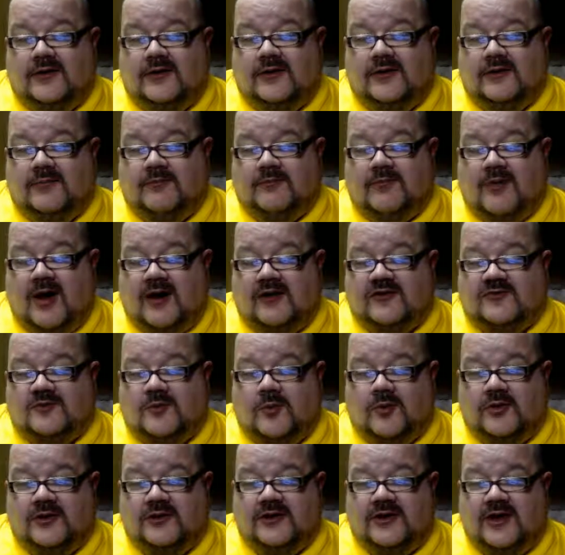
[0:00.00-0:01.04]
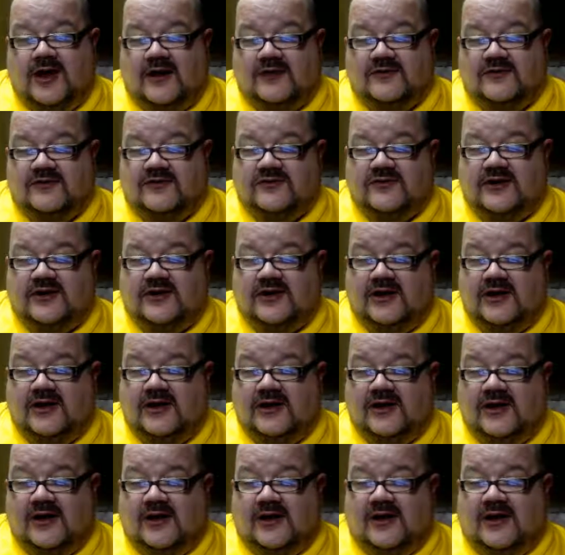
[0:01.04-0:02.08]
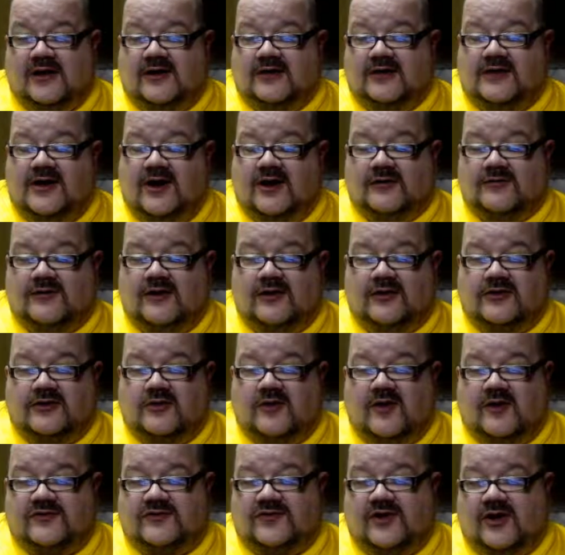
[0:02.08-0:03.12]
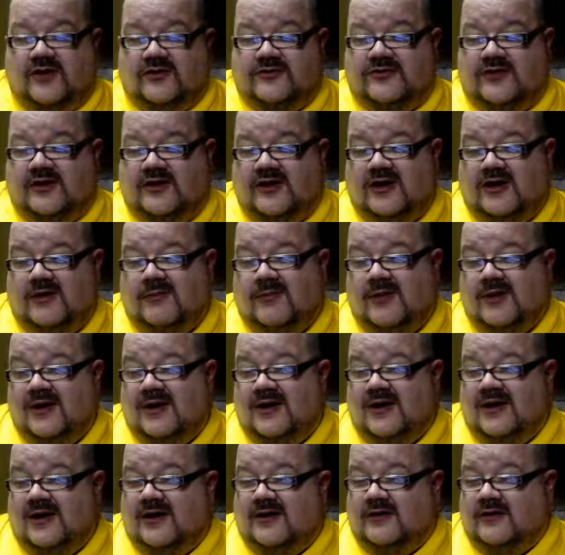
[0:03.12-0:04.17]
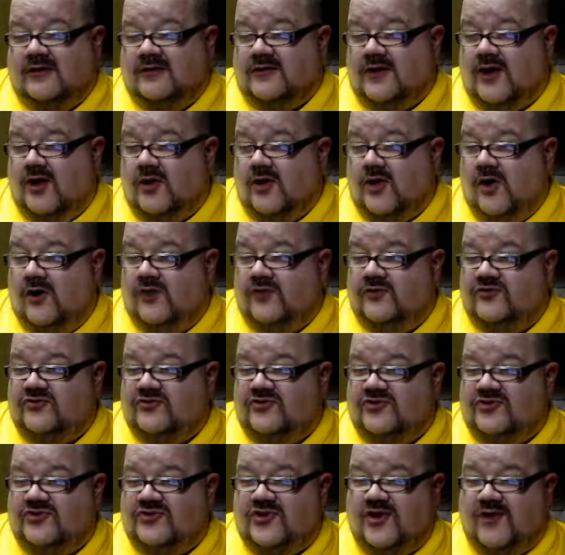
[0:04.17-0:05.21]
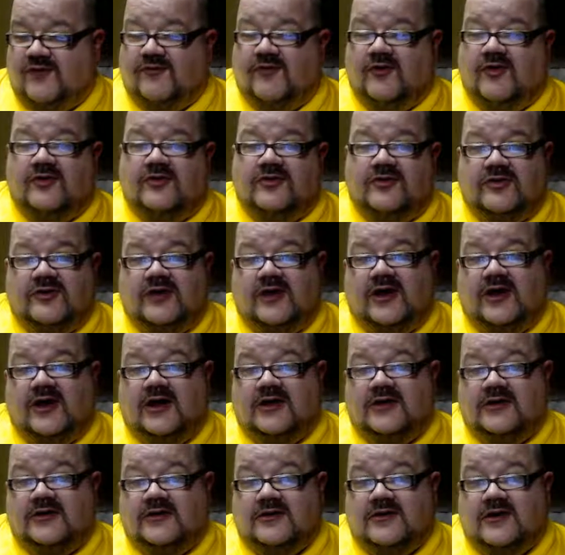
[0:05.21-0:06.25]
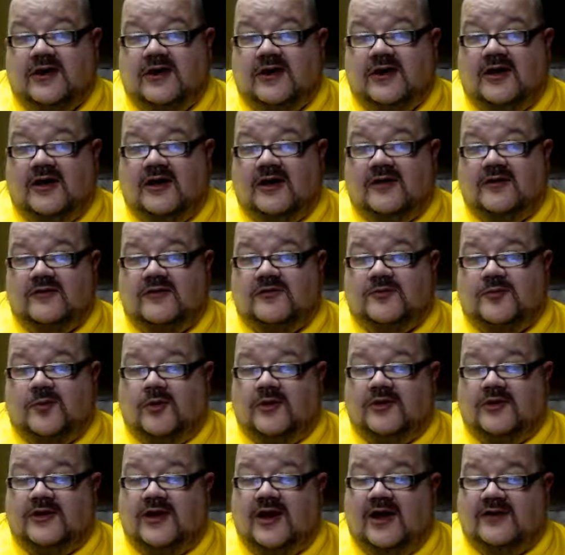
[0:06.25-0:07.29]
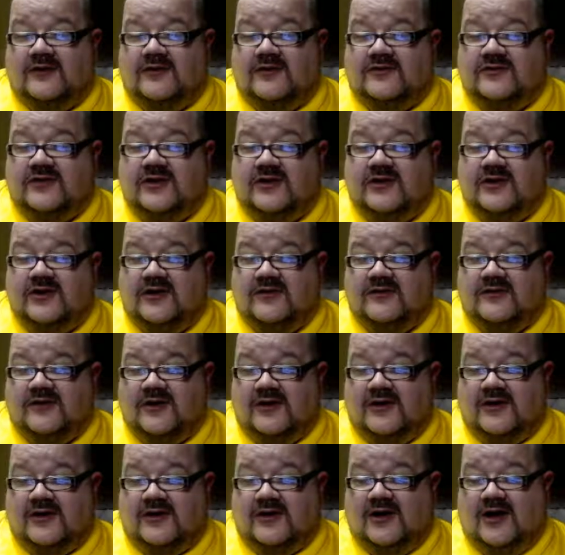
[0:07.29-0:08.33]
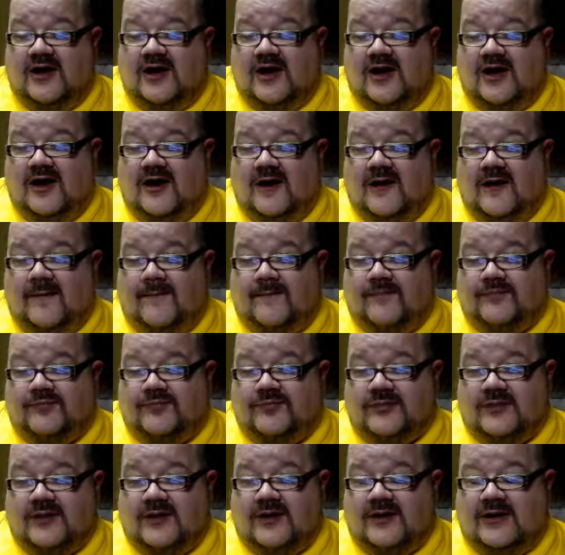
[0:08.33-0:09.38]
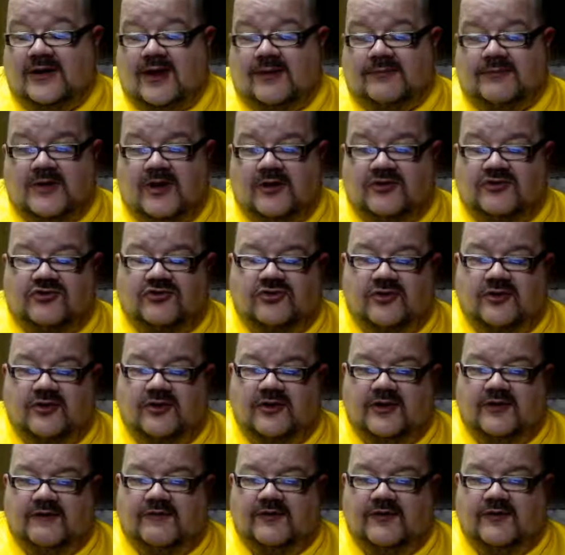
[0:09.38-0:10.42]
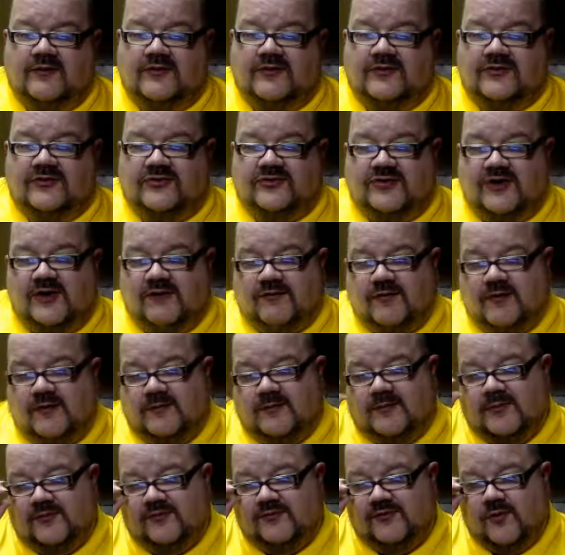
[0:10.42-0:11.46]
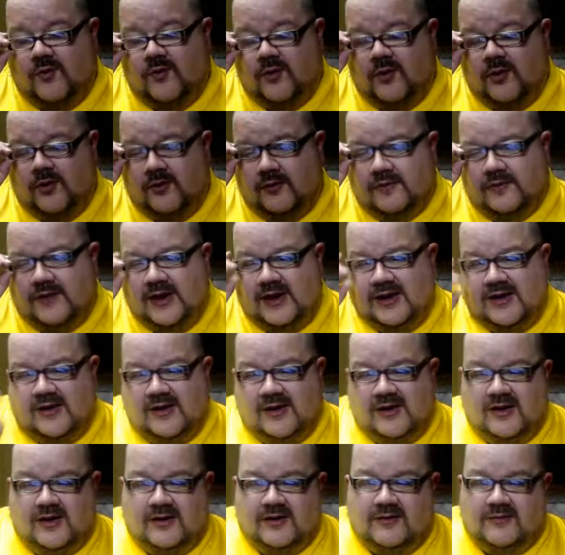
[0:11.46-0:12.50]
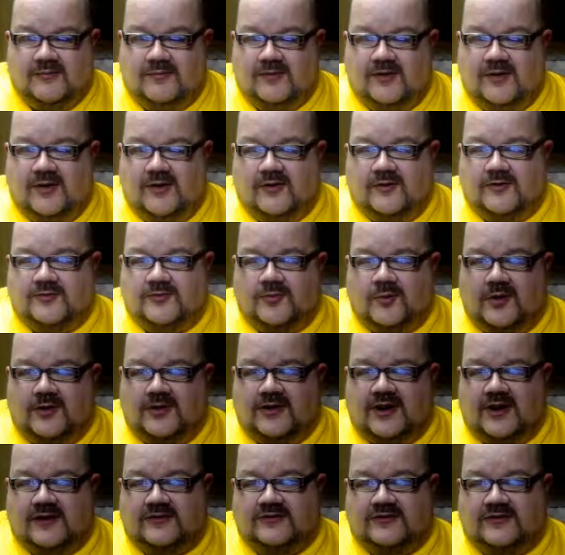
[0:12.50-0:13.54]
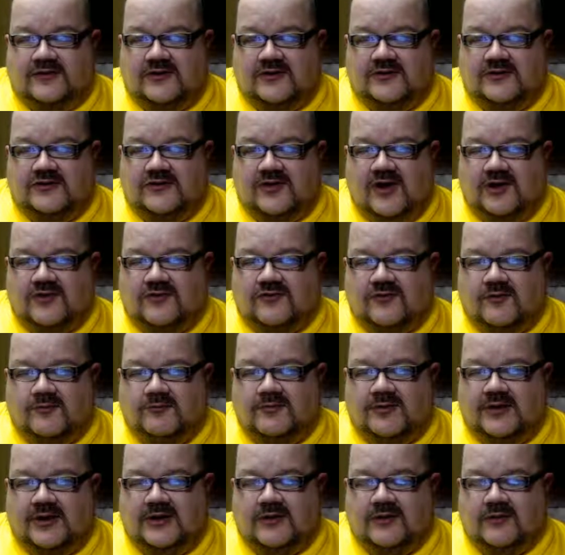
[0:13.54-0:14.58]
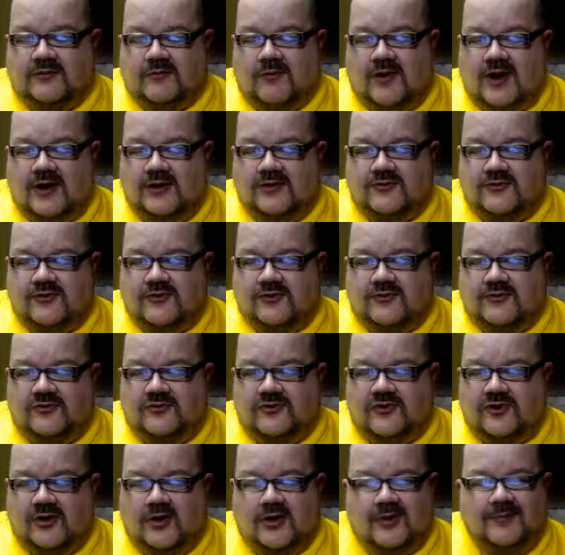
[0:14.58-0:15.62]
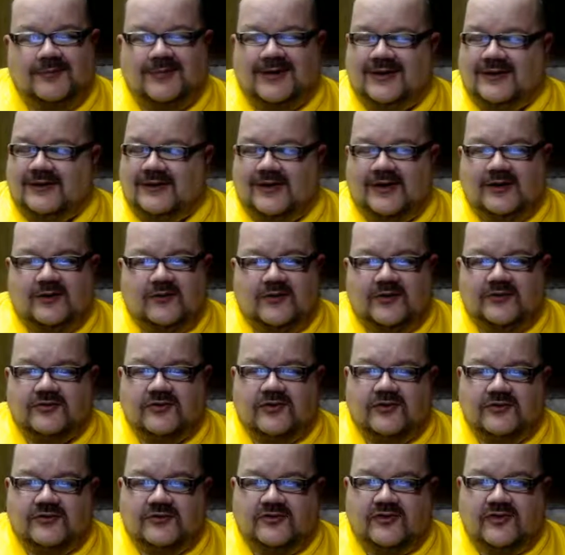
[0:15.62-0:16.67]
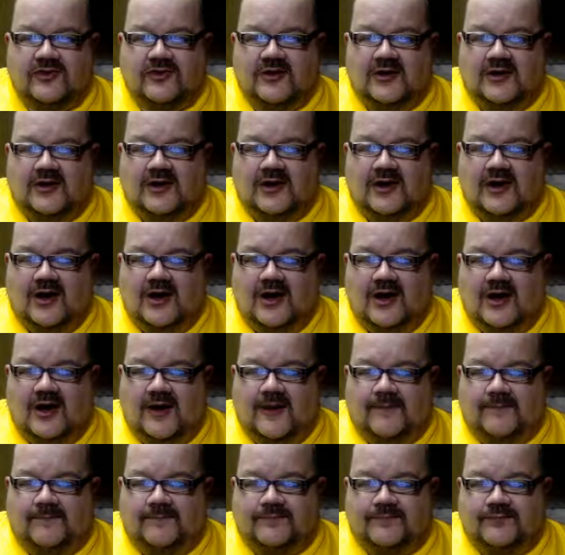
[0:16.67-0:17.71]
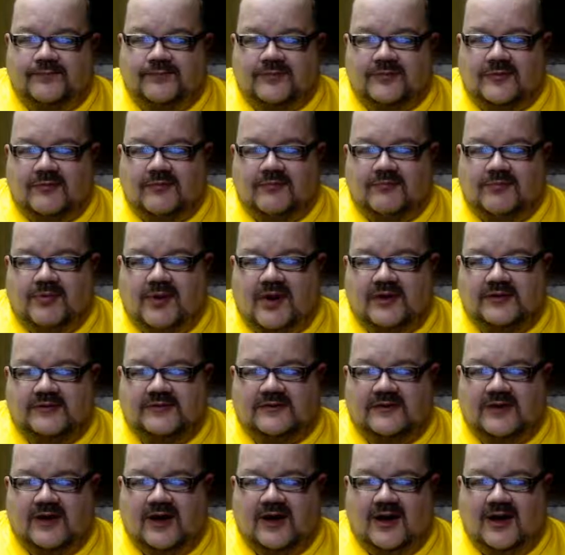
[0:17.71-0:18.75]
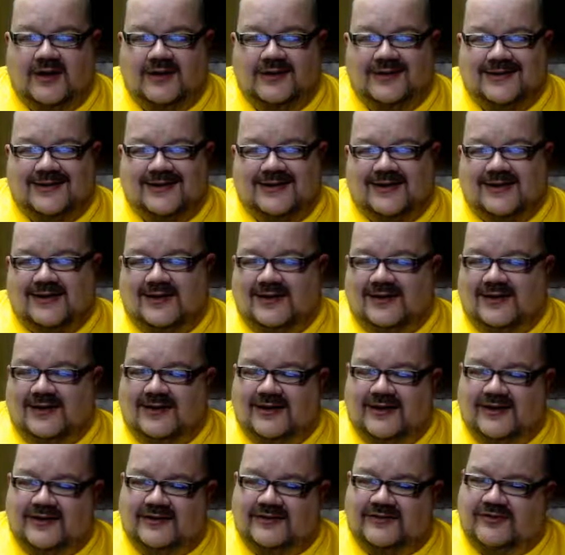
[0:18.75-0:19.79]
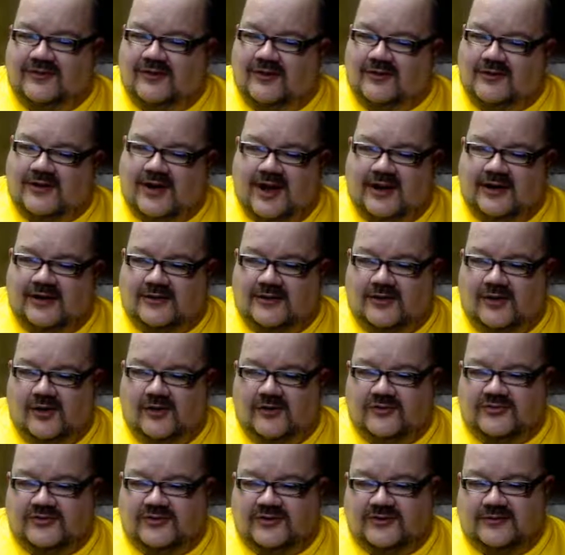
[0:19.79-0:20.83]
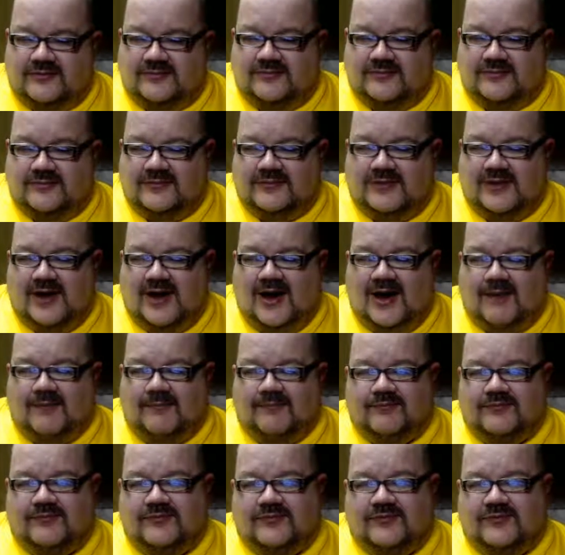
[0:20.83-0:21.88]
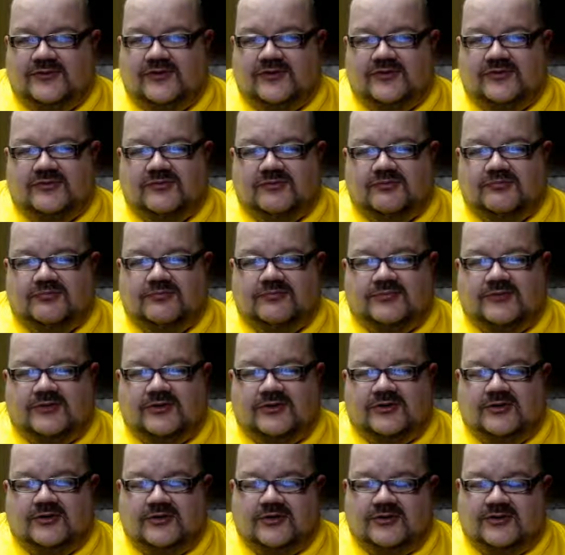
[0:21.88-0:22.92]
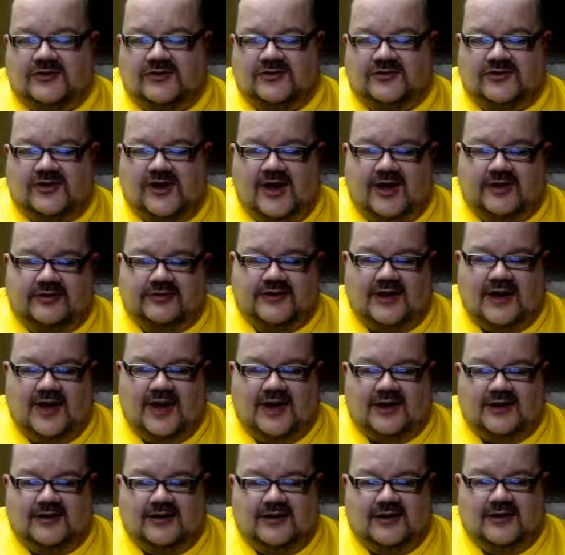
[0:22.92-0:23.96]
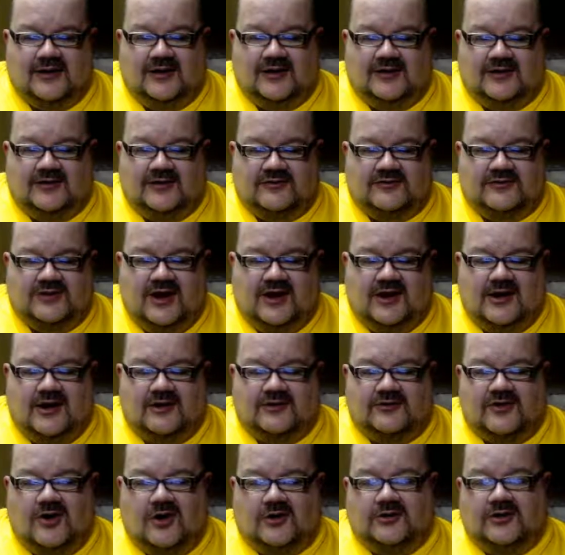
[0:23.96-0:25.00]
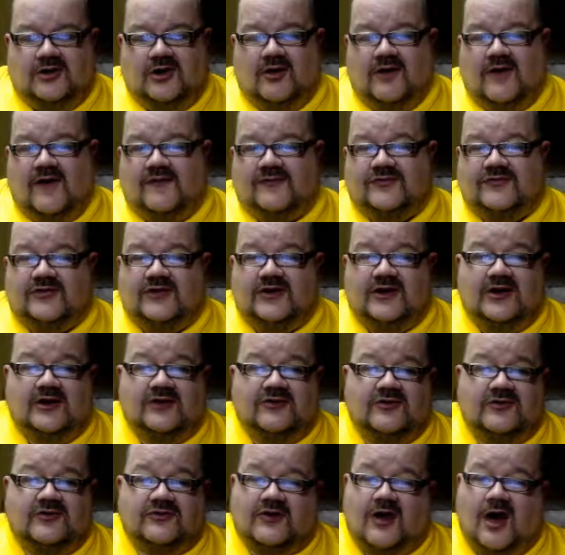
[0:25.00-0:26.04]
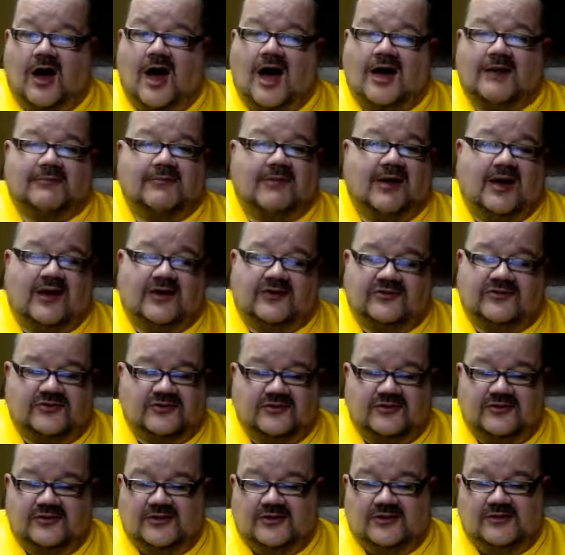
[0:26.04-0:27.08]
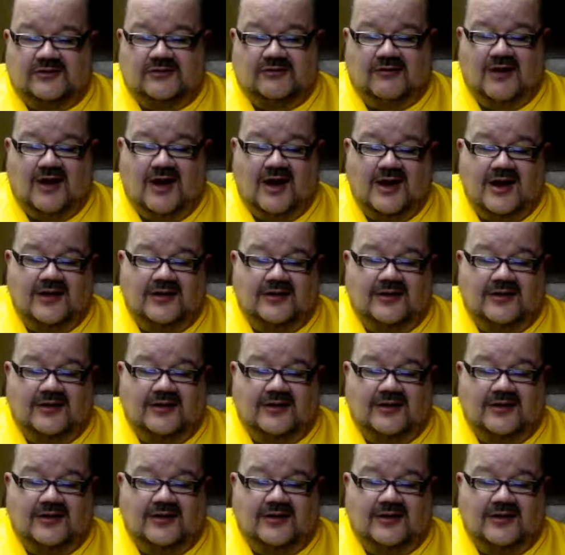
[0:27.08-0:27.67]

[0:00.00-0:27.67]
by Sporting Kansas City. They're their USL team. The logo's different than Sporting Kansas City's, and I'm not sure if it was different before Sporting Kansas City changed from being the Rangers or being the Wizards, but it's still kind of close, and I'm just going to discount that. San Antonio FC is just a hot mess, right?